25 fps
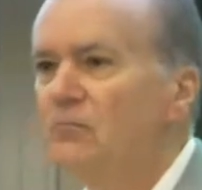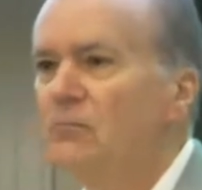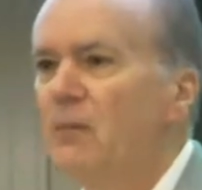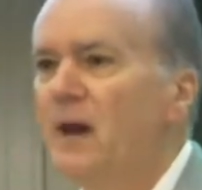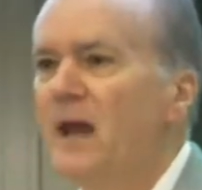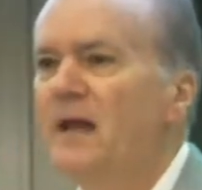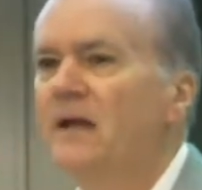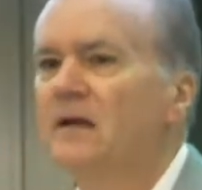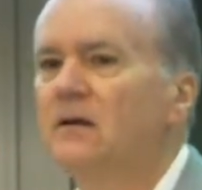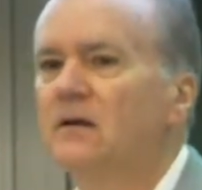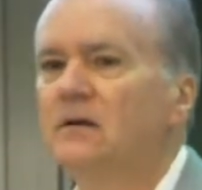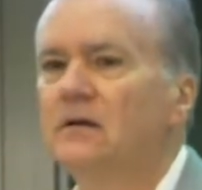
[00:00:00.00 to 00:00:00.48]
to
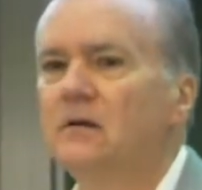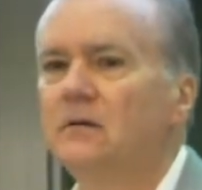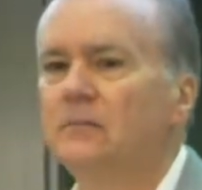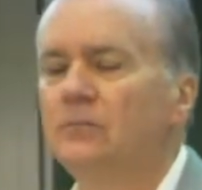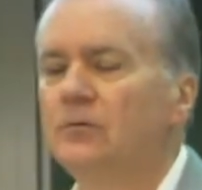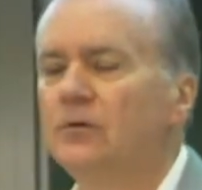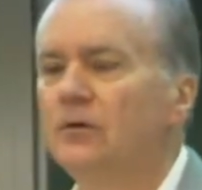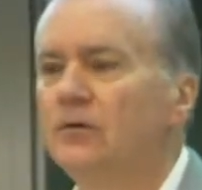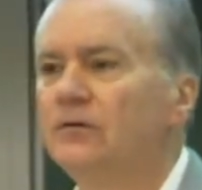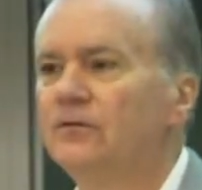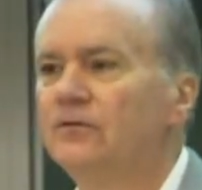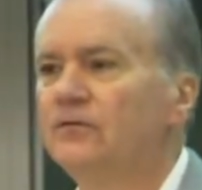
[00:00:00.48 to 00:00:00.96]
make
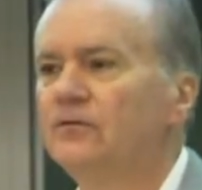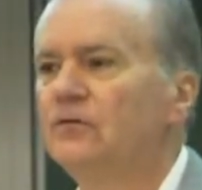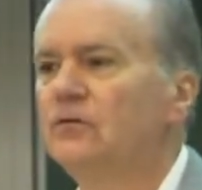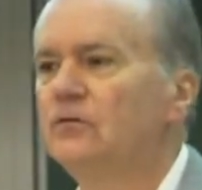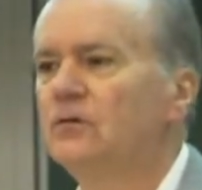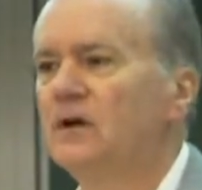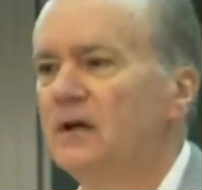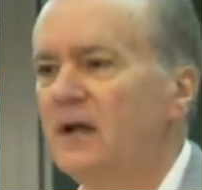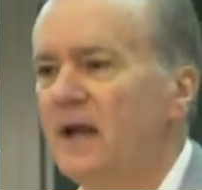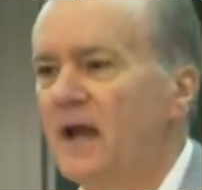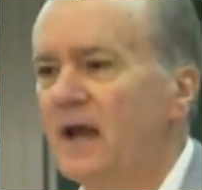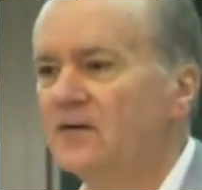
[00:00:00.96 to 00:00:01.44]
personal
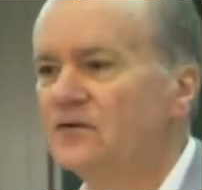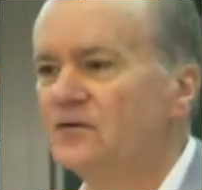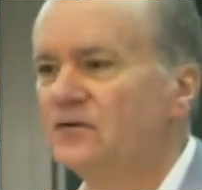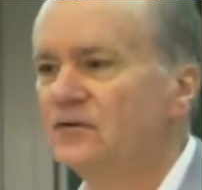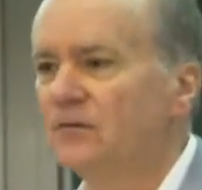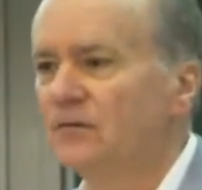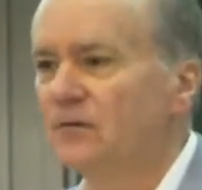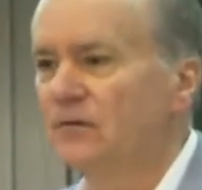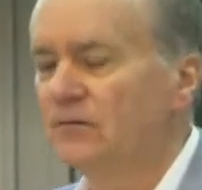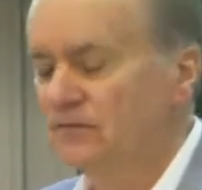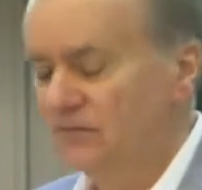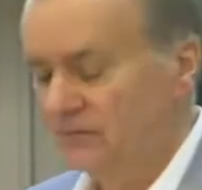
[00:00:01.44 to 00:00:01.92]

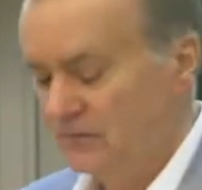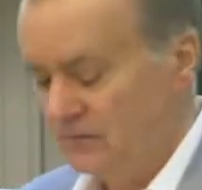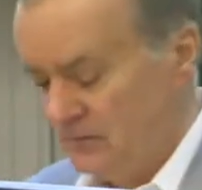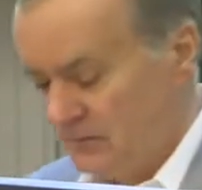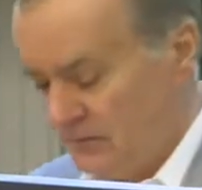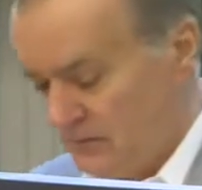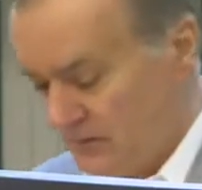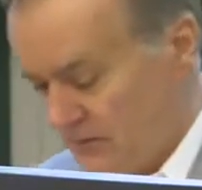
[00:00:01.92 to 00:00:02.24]
connections